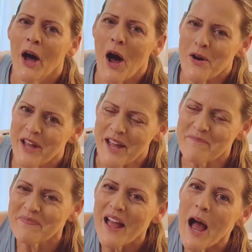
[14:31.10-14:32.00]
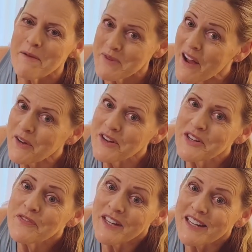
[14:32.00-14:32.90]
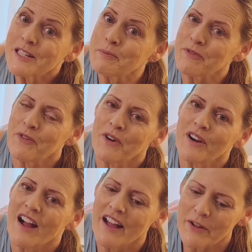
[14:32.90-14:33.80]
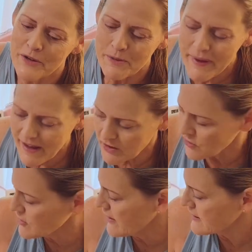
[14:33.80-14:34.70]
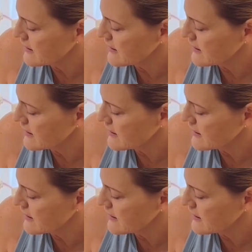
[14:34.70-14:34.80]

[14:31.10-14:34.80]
Okay, I'm not going to finish before I go to my exercise